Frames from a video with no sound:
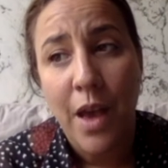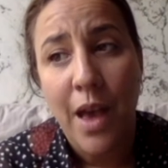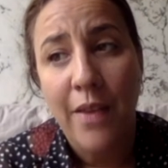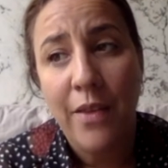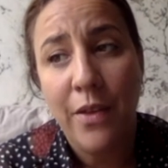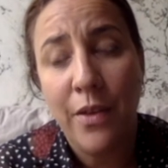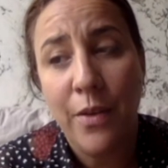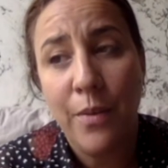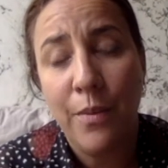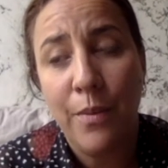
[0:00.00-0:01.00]
and
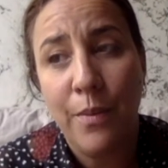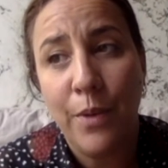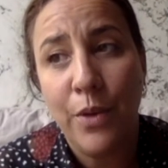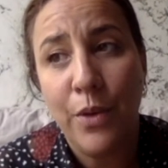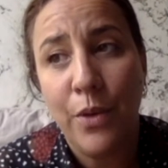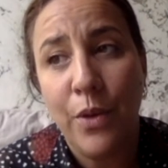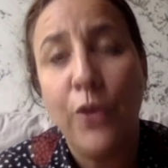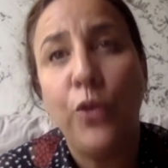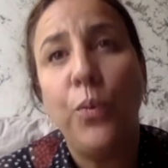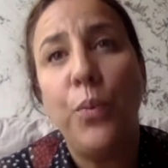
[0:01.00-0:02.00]
um, you know a
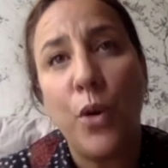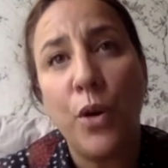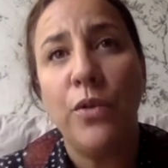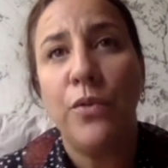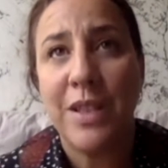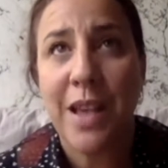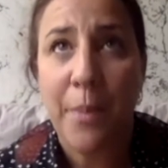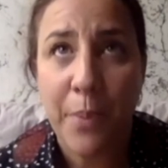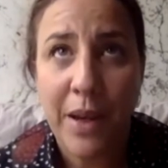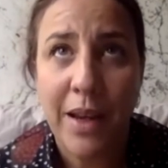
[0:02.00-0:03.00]
support of what's
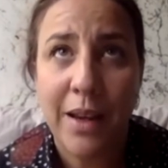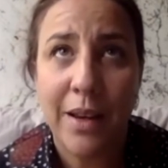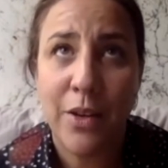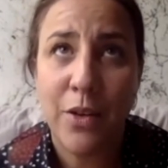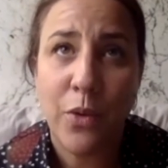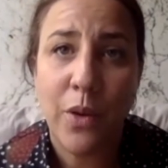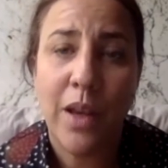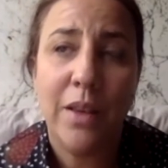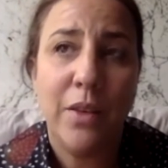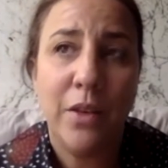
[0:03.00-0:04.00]
happening, you know,
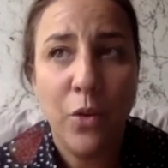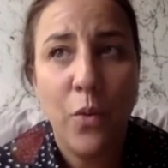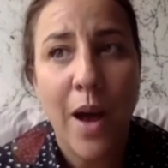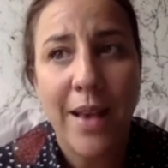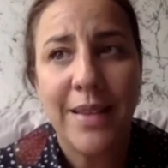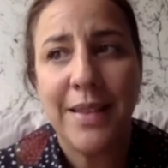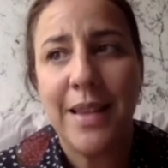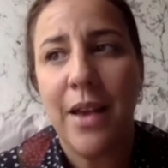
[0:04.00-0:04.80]
in the U.S.